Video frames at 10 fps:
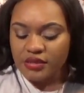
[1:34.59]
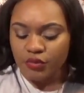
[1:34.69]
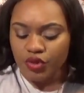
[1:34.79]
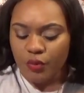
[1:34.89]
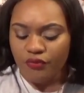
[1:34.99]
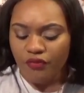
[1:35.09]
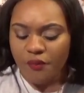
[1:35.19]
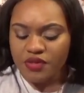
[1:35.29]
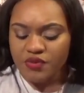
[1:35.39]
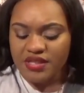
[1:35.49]

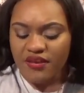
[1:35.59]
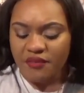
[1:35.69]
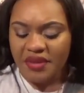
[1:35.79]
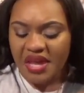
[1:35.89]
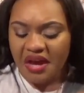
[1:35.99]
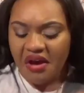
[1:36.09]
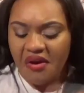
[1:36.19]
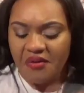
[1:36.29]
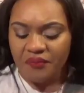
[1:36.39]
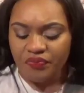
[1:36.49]
performance was giving me like
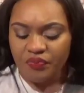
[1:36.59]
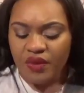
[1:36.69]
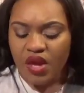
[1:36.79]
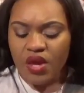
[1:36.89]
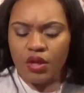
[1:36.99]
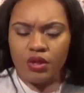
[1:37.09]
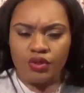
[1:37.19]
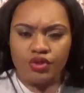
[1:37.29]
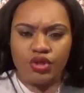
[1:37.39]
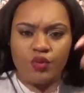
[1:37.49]
a
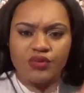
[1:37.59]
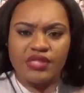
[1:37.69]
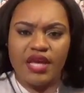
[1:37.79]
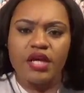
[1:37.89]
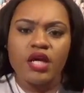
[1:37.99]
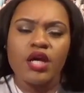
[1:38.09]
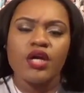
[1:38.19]
So Sick.